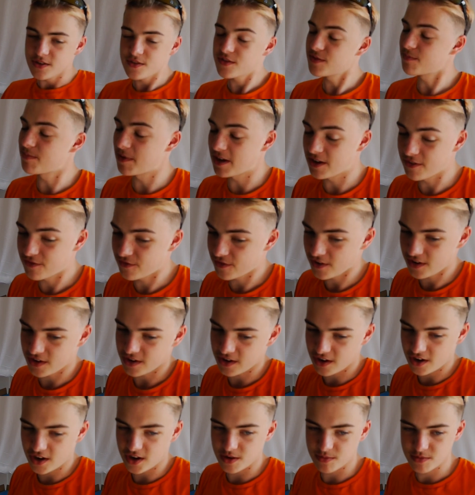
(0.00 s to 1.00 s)
it's a bit of
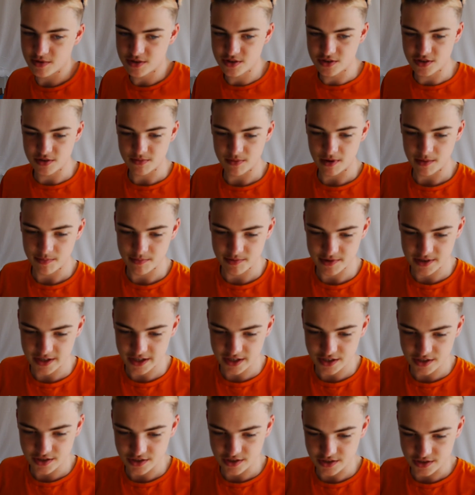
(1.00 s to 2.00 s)
fun, I would do my
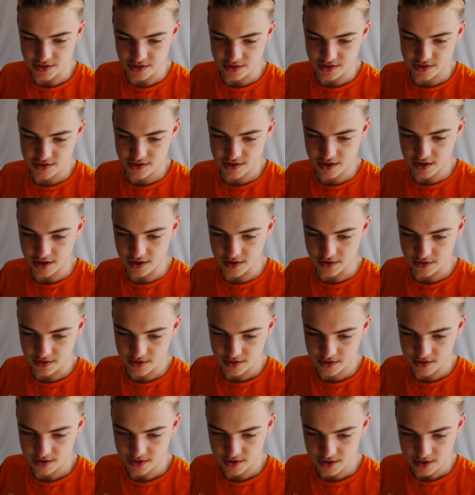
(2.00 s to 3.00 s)
predictions. So
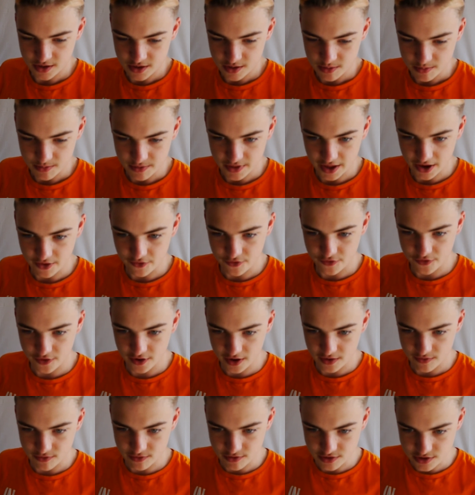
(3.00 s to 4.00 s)
without
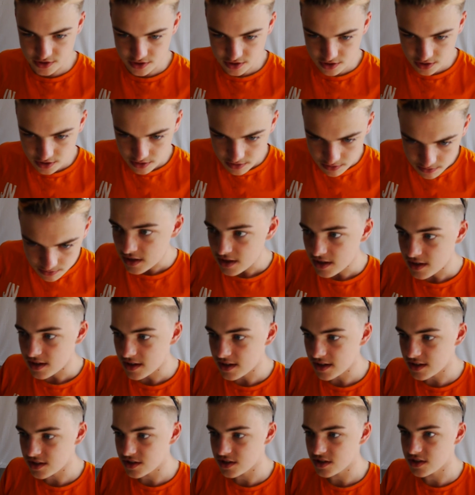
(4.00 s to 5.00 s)
further ado,
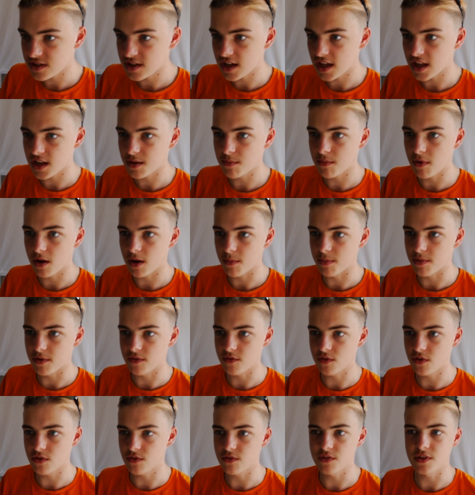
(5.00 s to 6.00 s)
let's just get them up.
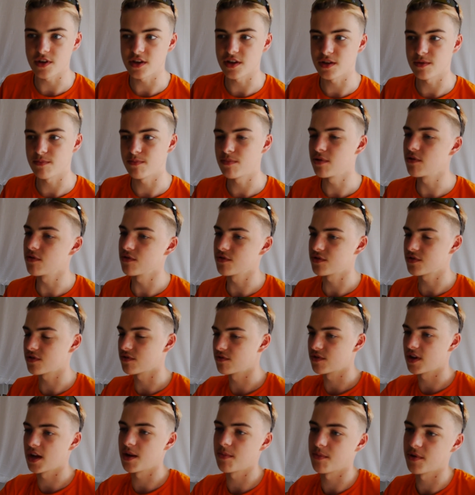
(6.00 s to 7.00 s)
I've got the
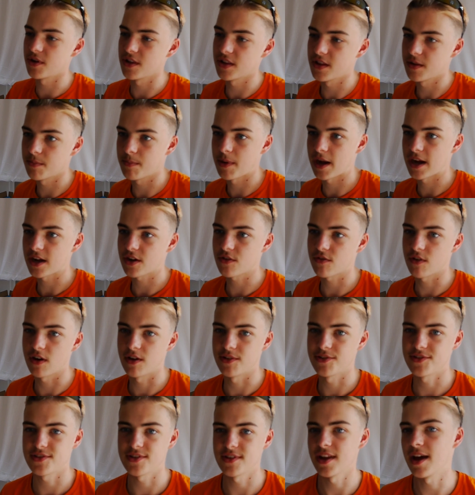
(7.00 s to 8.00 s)
Portugal game on in the
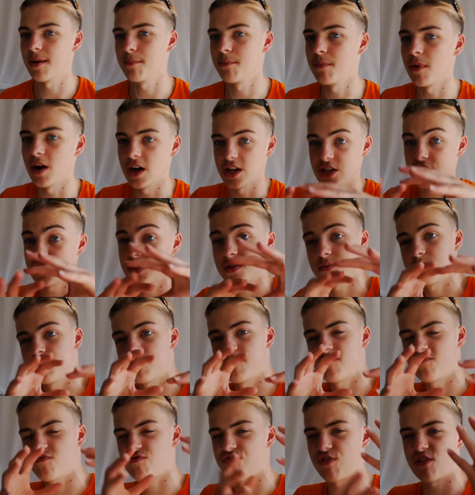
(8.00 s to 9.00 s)
background, so that might
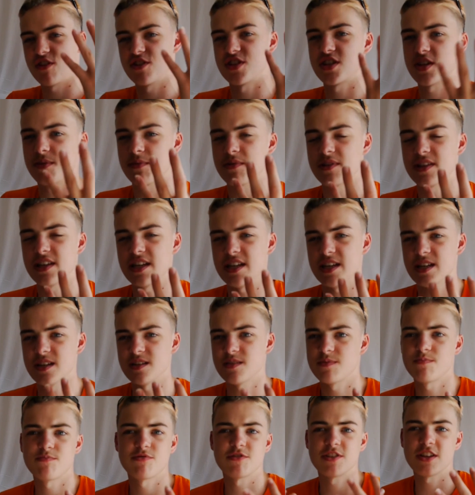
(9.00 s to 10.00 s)
throw some of
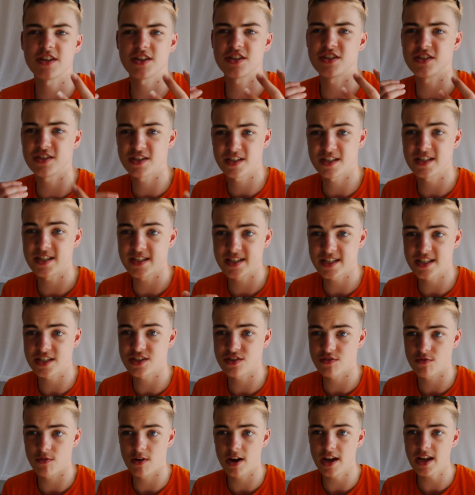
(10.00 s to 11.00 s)
these predictions into
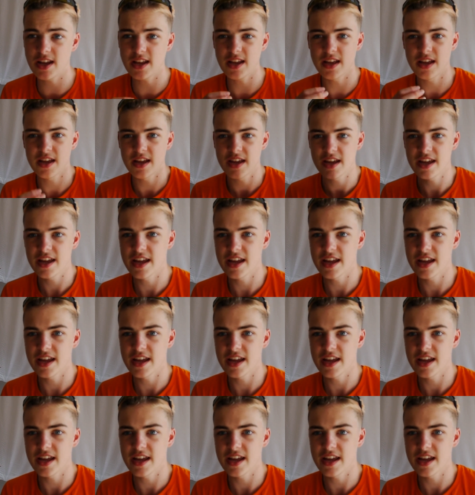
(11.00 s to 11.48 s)
disarray